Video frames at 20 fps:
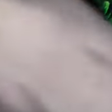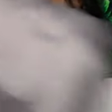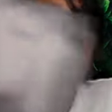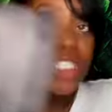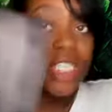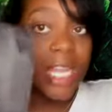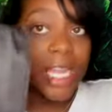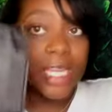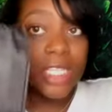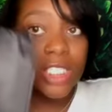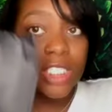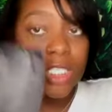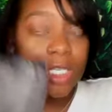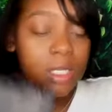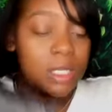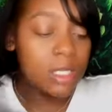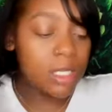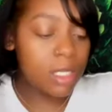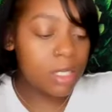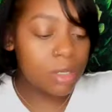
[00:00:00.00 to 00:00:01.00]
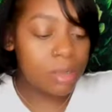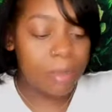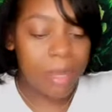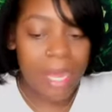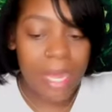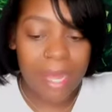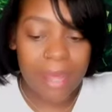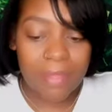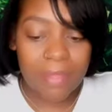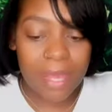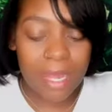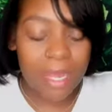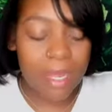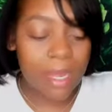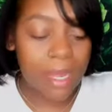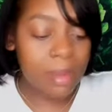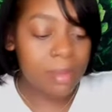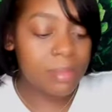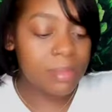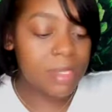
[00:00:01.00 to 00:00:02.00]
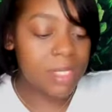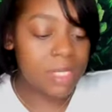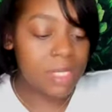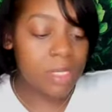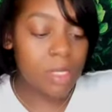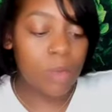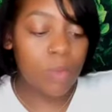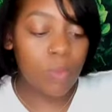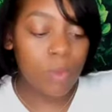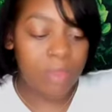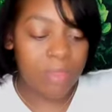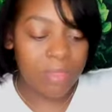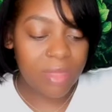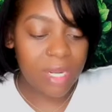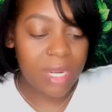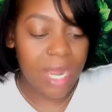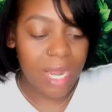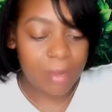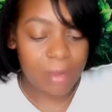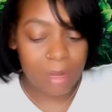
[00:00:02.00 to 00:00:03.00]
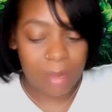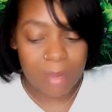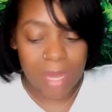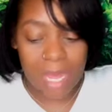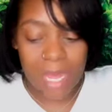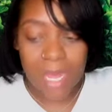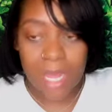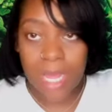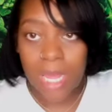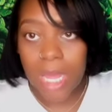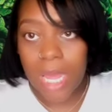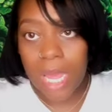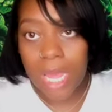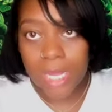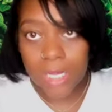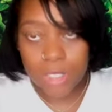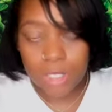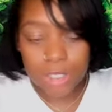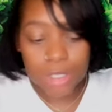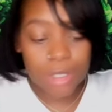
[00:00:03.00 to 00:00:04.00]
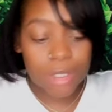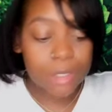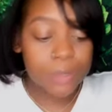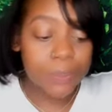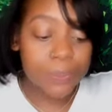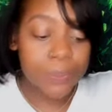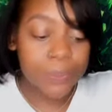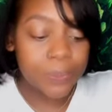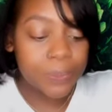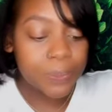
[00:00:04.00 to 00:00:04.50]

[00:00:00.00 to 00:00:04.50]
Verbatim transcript: changing little pad that comes with the diaper bag actually.